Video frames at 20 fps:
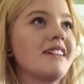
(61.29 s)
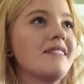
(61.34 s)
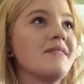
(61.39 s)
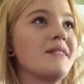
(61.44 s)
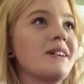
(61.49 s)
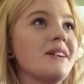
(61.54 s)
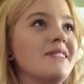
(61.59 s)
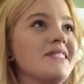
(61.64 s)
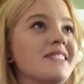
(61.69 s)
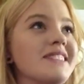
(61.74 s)

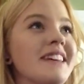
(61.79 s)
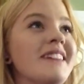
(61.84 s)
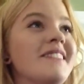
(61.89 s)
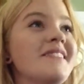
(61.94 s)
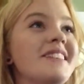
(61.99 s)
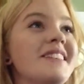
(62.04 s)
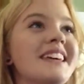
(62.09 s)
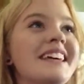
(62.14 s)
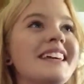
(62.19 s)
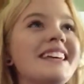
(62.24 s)
about
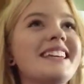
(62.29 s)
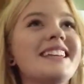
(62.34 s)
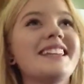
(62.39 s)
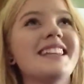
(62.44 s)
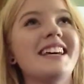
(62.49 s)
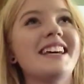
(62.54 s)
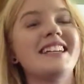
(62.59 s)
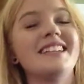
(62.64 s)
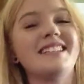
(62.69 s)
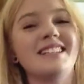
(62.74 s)
something
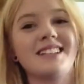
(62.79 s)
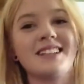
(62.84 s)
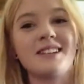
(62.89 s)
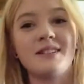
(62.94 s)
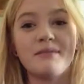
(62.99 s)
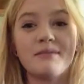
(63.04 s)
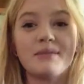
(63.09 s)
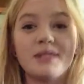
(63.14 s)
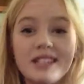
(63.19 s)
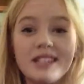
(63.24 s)
that is
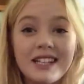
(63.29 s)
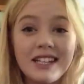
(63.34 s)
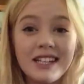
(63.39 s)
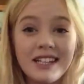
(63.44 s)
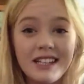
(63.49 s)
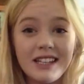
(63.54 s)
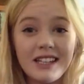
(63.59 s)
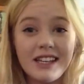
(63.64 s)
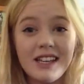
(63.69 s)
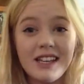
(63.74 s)

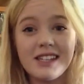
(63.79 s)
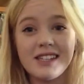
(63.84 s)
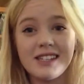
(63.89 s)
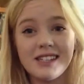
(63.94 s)
completely